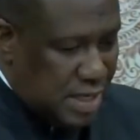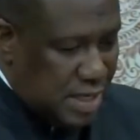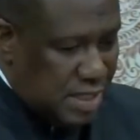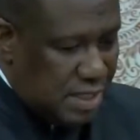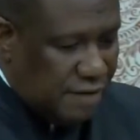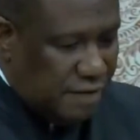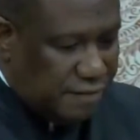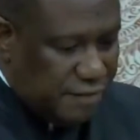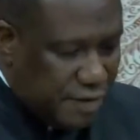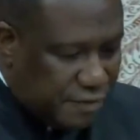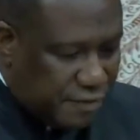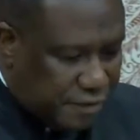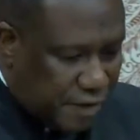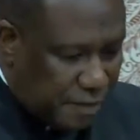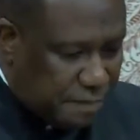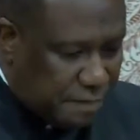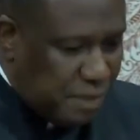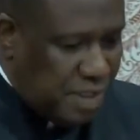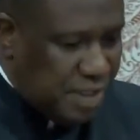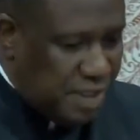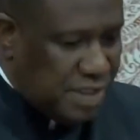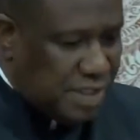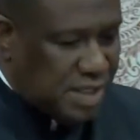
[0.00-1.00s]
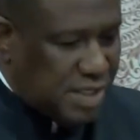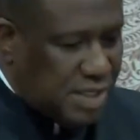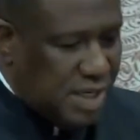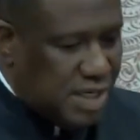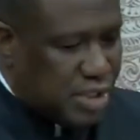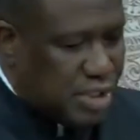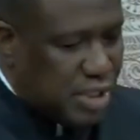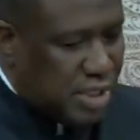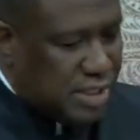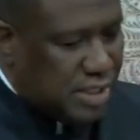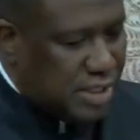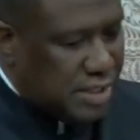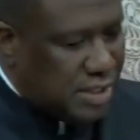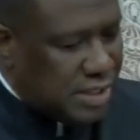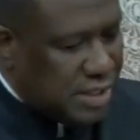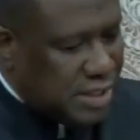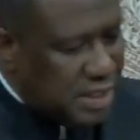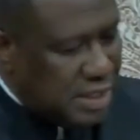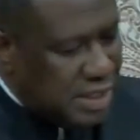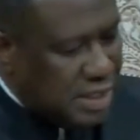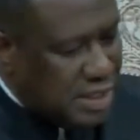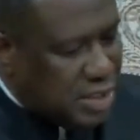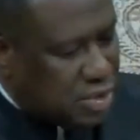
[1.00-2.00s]
The Vieux Fort police station
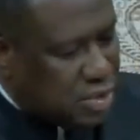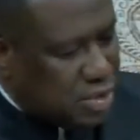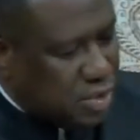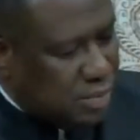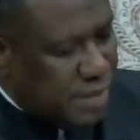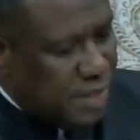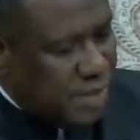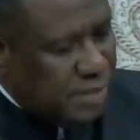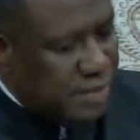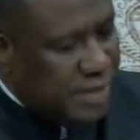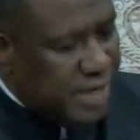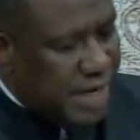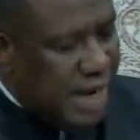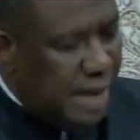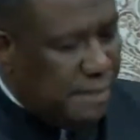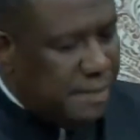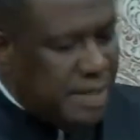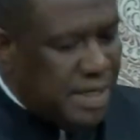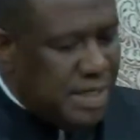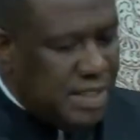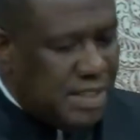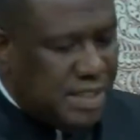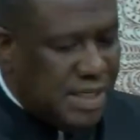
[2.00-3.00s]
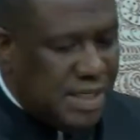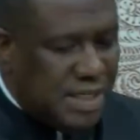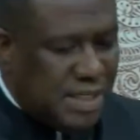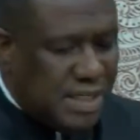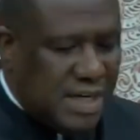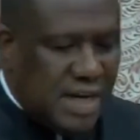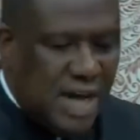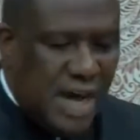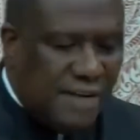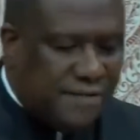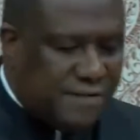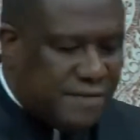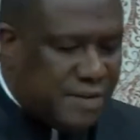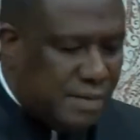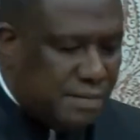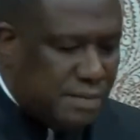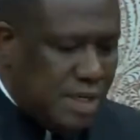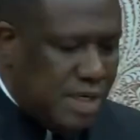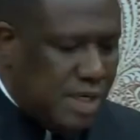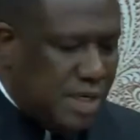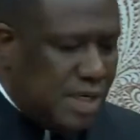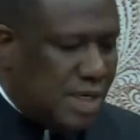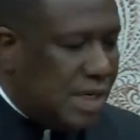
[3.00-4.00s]
is to be rehabilitated after
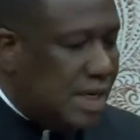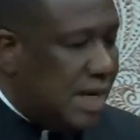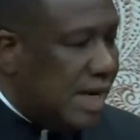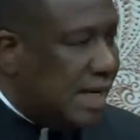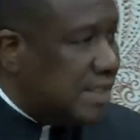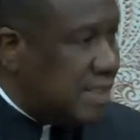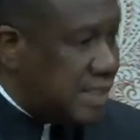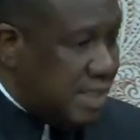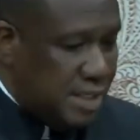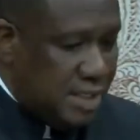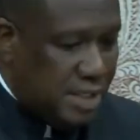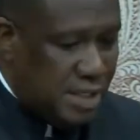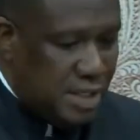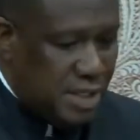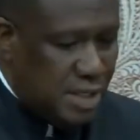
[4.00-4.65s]
being neglected